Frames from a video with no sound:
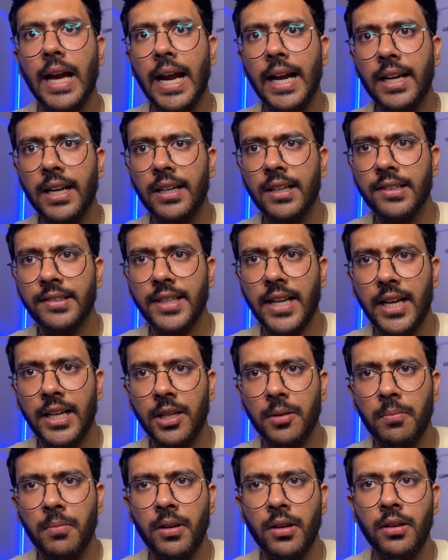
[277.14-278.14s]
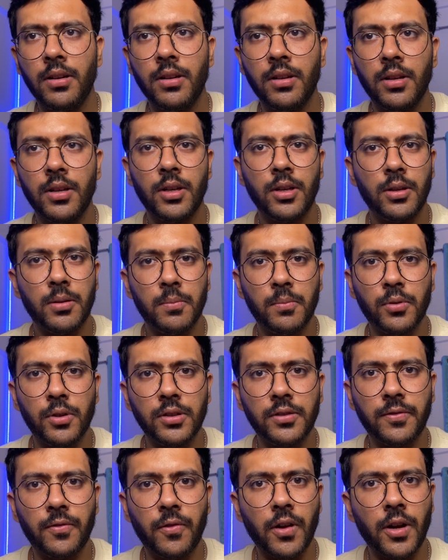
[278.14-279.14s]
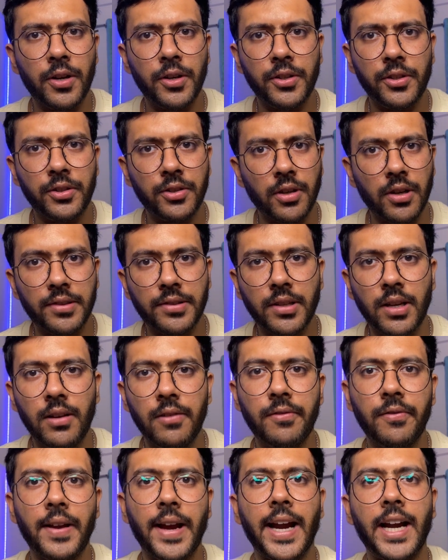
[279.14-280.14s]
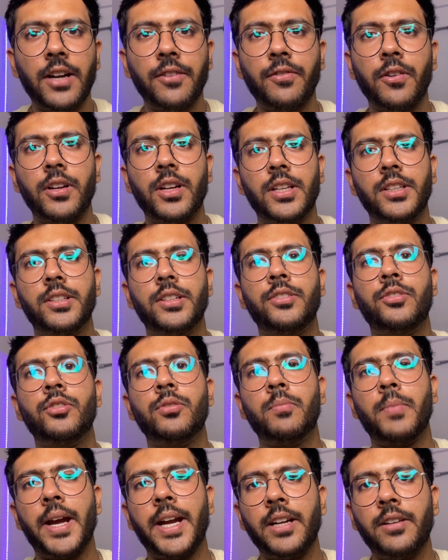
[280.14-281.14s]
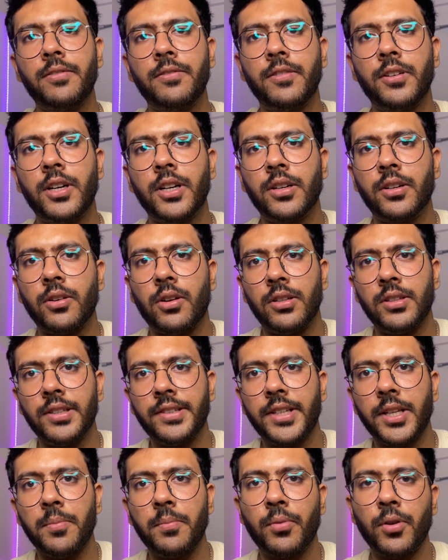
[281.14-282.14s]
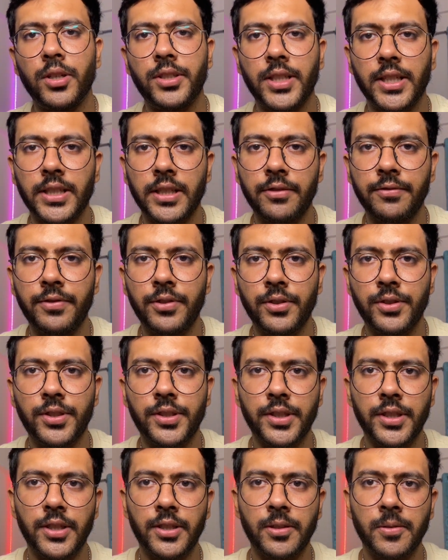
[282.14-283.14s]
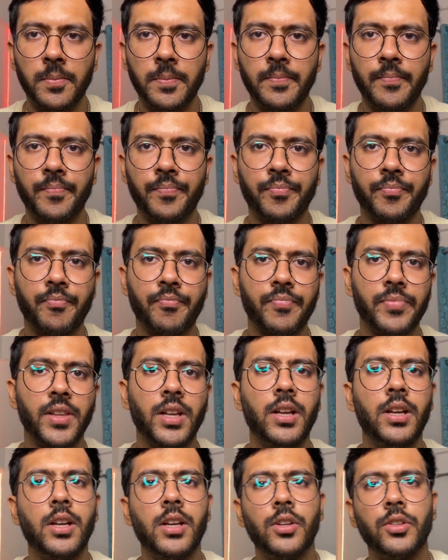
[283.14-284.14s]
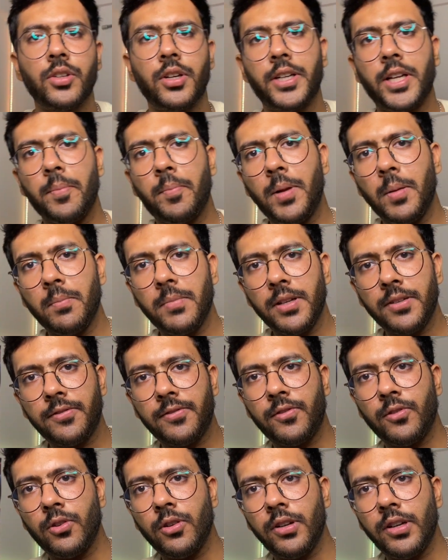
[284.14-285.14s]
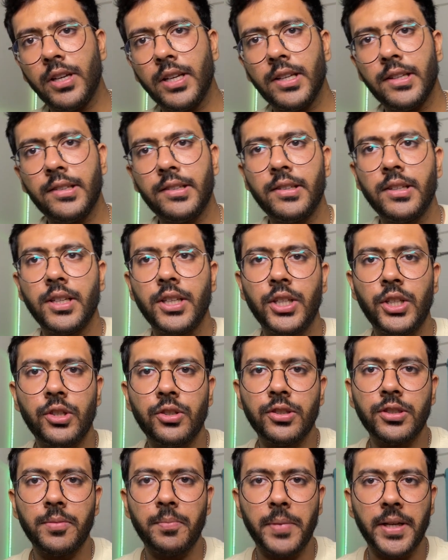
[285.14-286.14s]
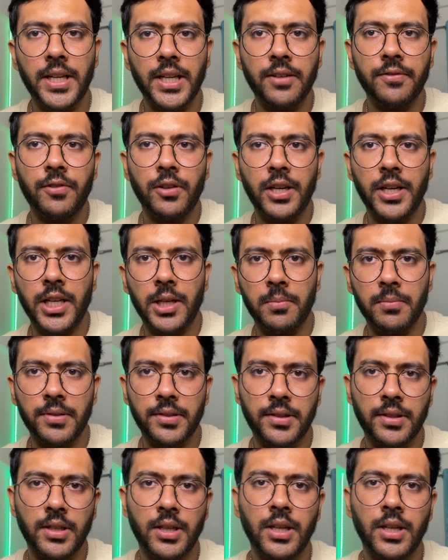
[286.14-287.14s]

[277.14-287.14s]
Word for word: and understandable both for yourself and for others who might work on the same project in future. So tip number 4 is use meaningful names